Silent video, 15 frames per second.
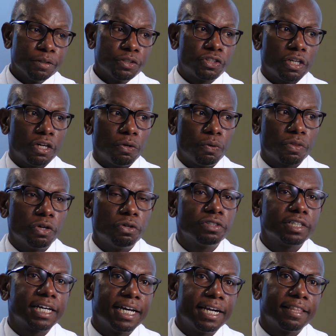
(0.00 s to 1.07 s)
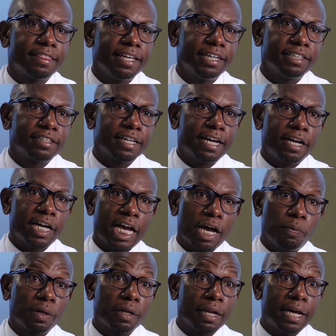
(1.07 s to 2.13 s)
So those are kind of things I, I
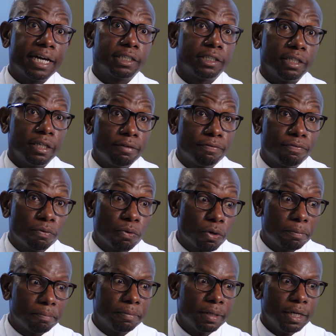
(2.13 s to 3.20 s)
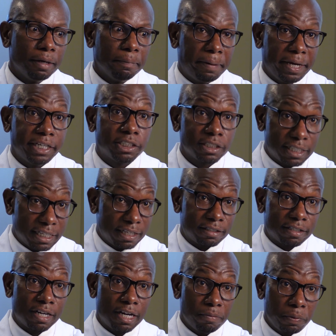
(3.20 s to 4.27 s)
would like to inform patients at the
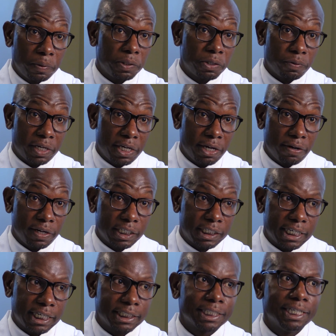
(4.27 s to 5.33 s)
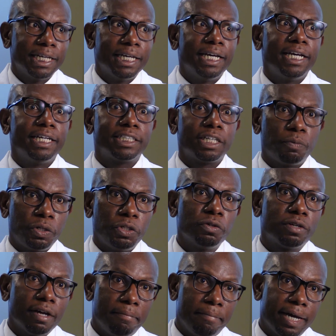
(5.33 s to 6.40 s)
time we do a hearing test and say, when
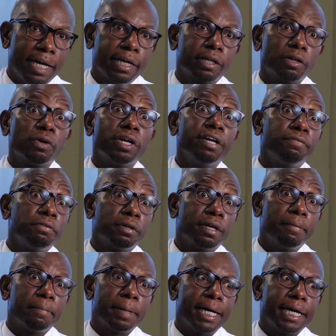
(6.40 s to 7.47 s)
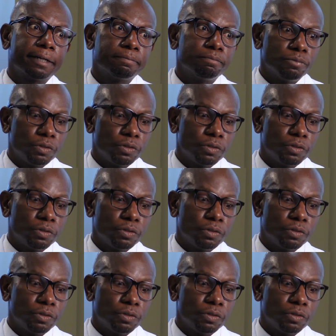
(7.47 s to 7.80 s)
you come back, or if you come back,